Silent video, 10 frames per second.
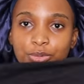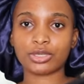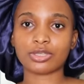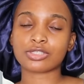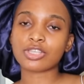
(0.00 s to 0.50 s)

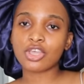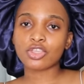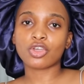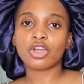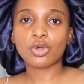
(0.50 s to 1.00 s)
because
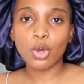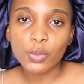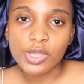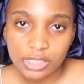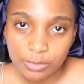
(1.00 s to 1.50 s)
you can't
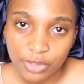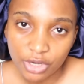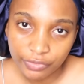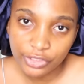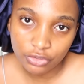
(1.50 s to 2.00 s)
always be
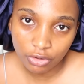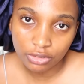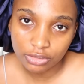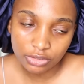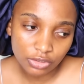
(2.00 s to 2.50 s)
a rich
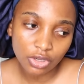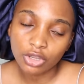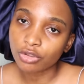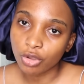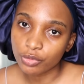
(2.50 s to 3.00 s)
aunt. You
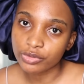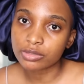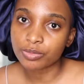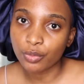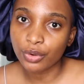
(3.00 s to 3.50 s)
can't always
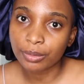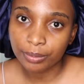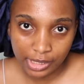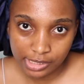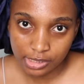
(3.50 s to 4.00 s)
be wearing
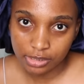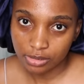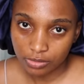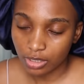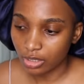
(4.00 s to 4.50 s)
blazers,
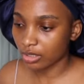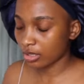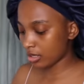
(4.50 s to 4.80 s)
okay?